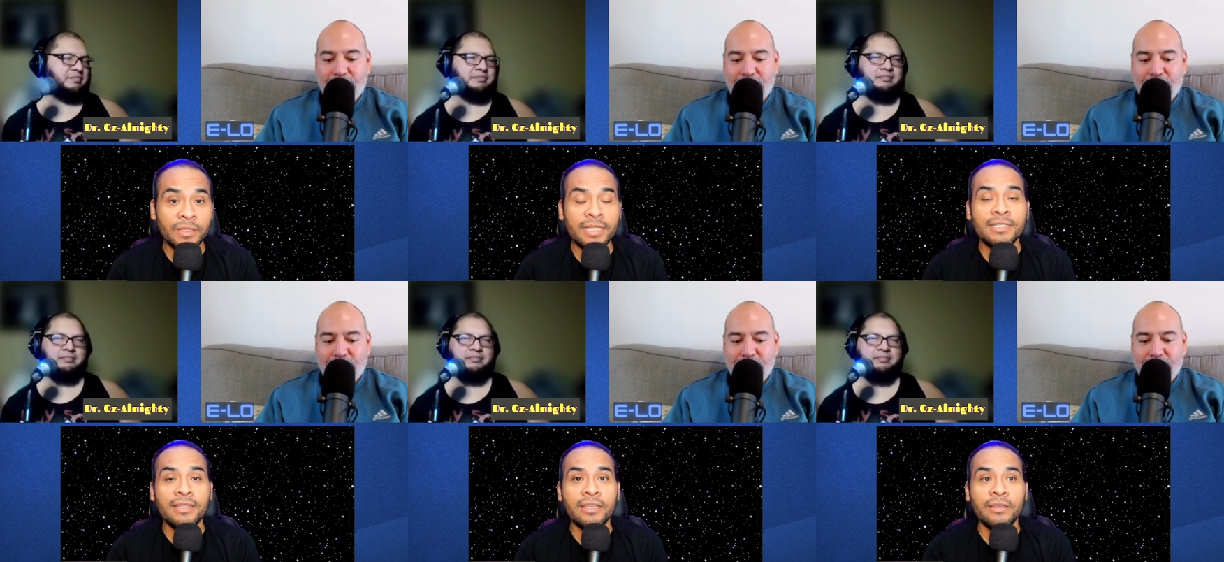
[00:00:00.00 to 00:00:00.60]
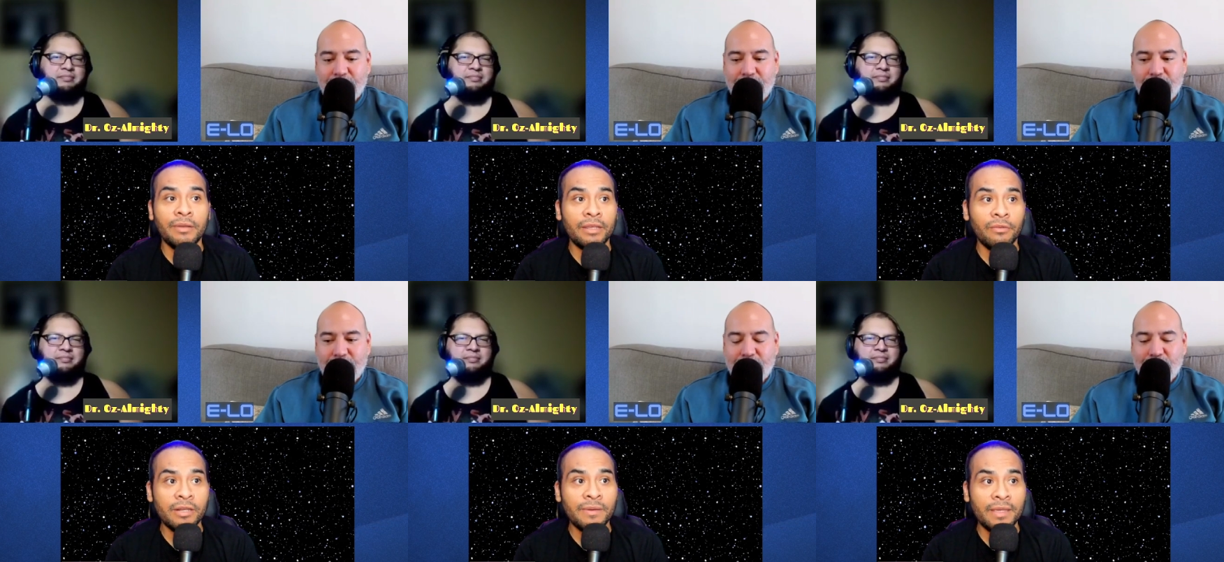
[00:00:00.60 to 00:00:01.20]
Speaker 1: That's the thing. Like
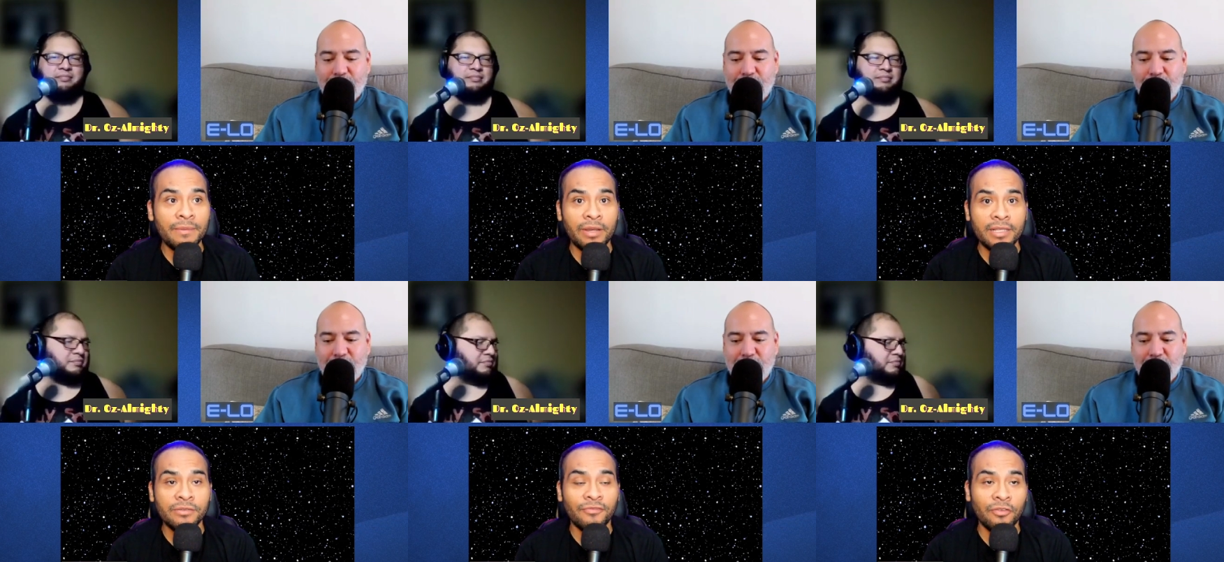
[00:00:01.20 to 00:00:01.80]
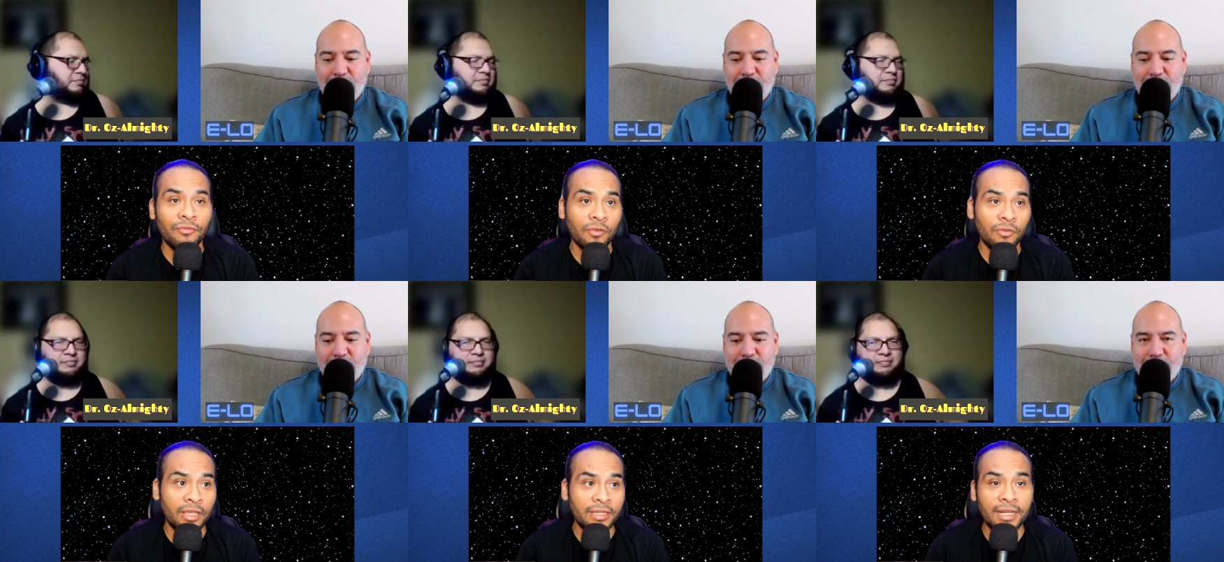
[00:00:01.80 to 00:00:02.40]
Roddy Piper has for
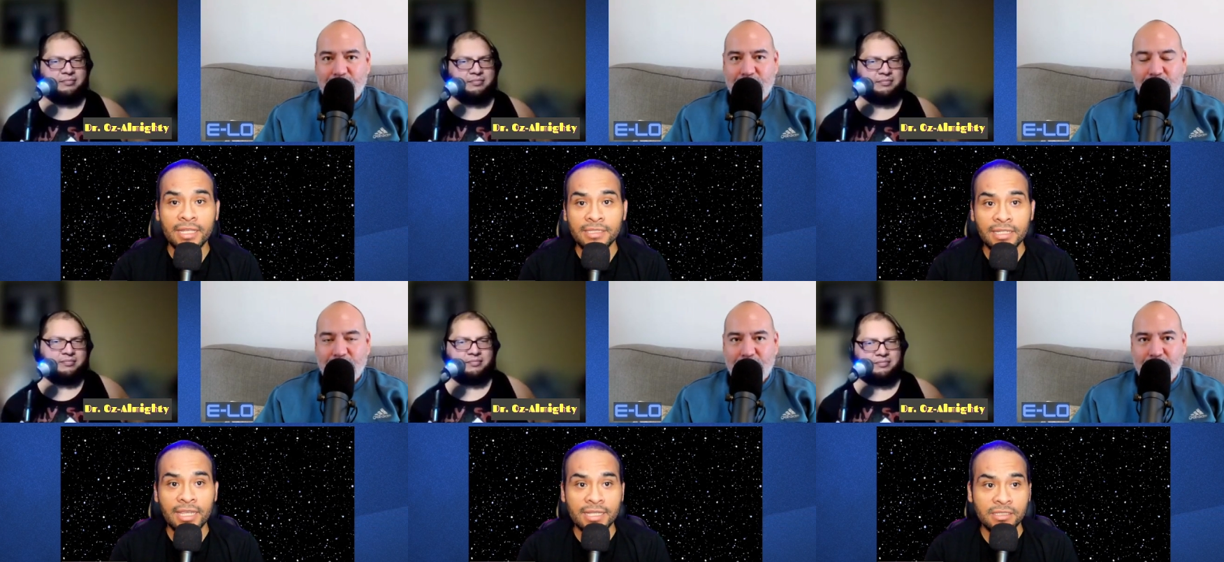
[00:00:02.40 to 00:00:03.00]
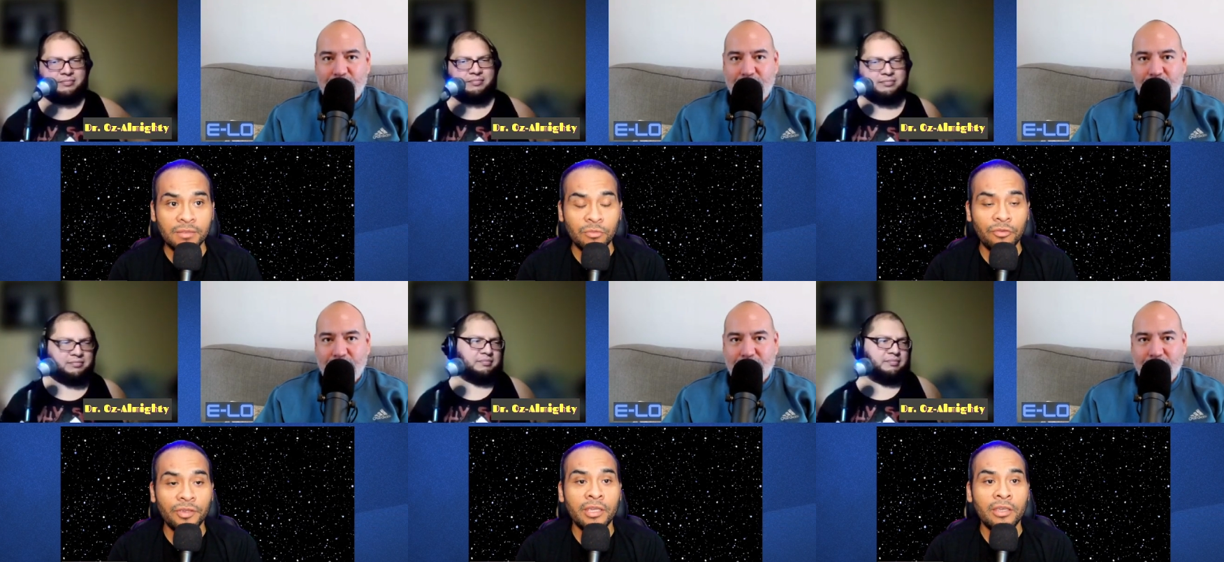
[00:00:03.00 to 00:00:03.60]
for like the lines that he has in the
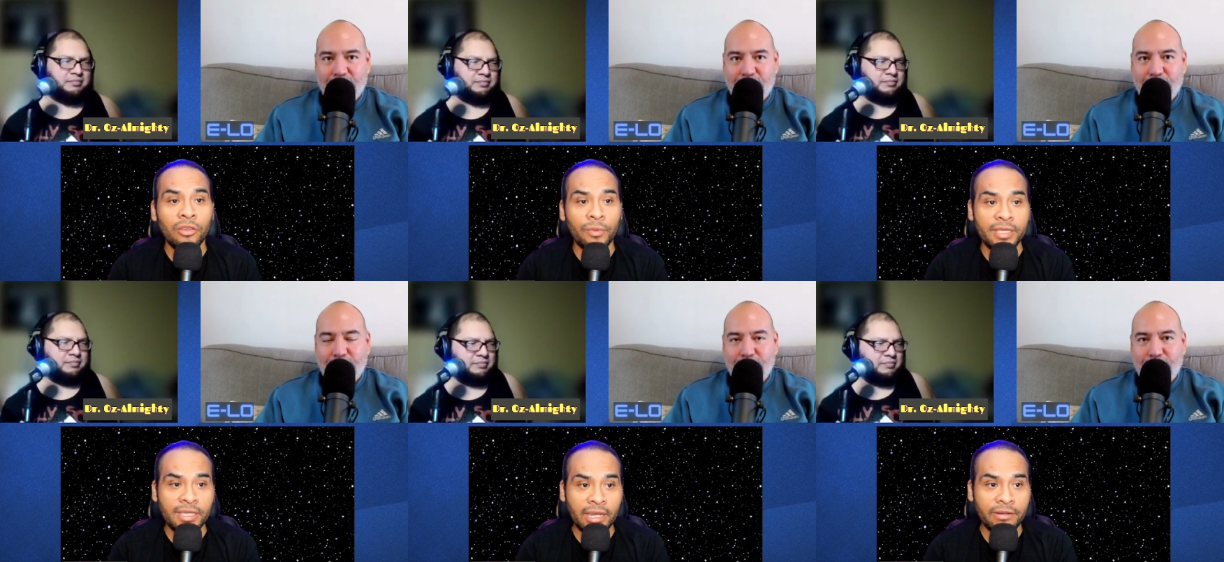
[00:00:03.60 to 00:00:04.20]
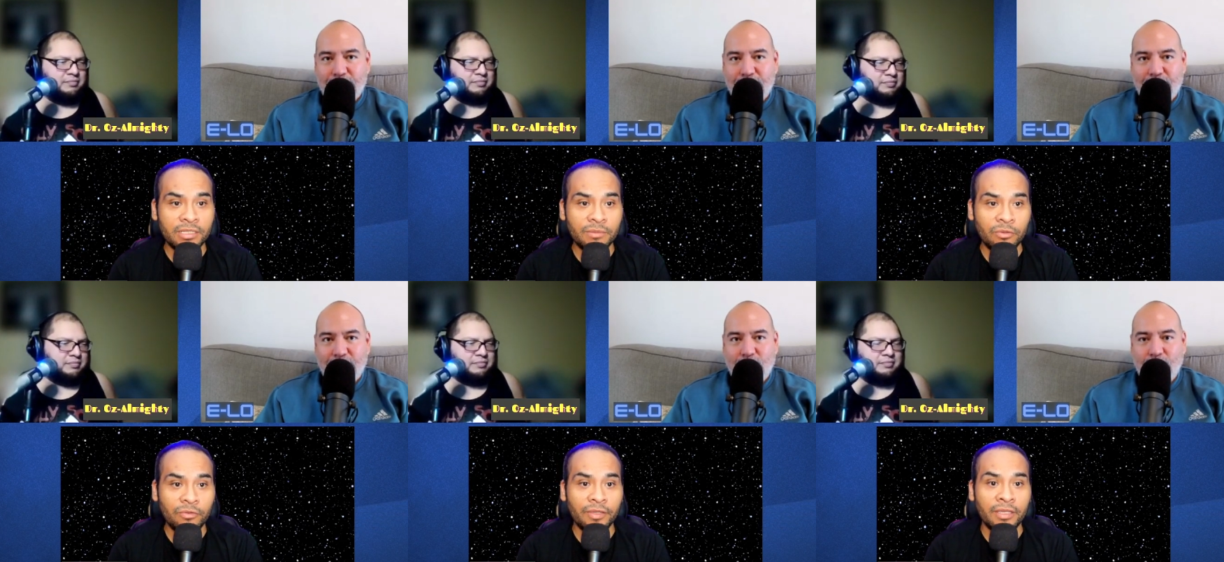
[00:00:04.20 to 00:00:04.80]
movie, the way he carries the
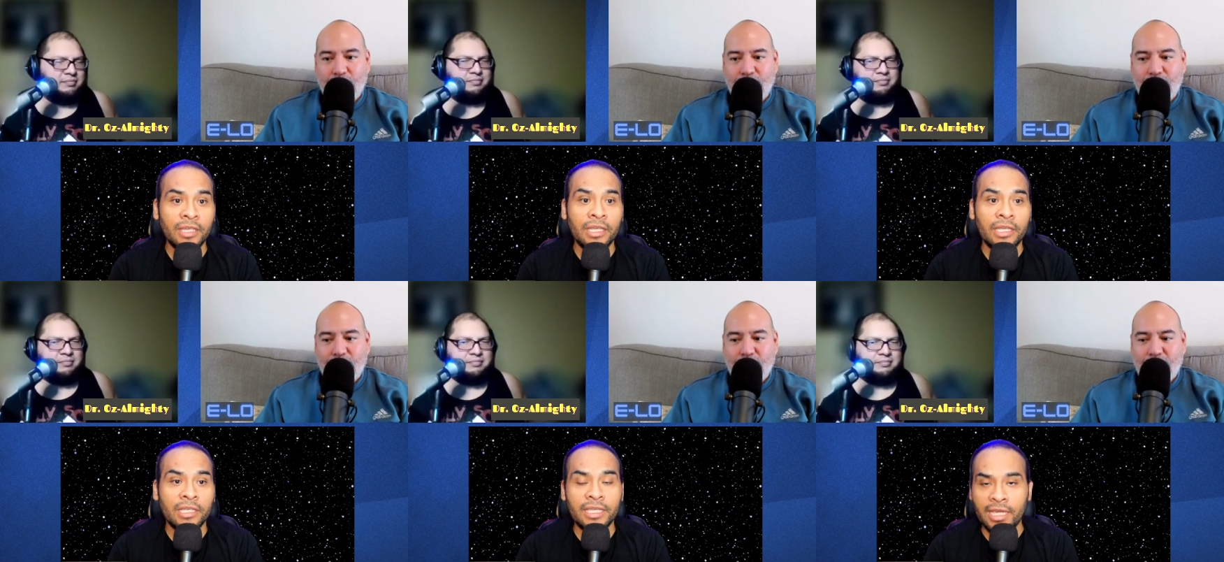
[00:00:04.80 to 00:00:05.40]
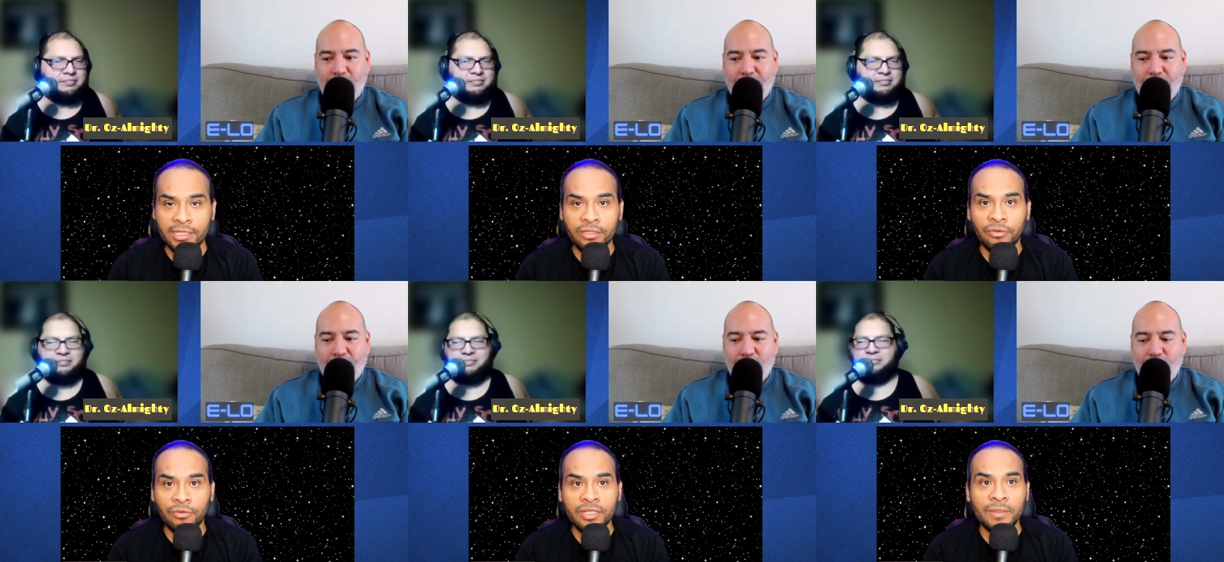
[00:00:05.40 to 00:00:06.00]
movie, he has
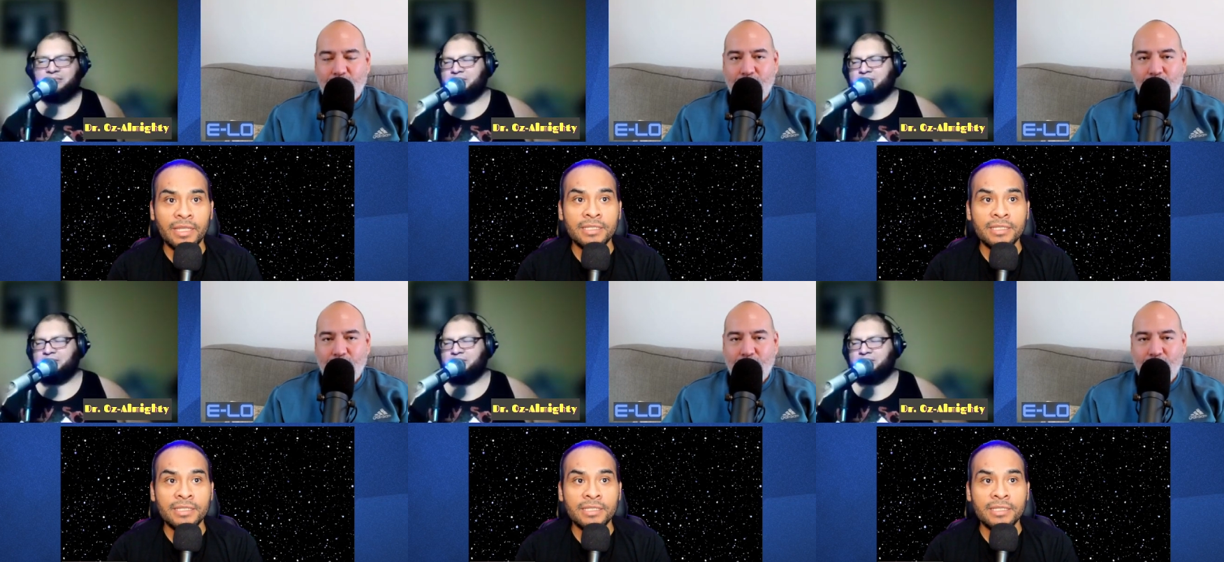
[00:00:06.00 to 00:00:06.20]
charisma.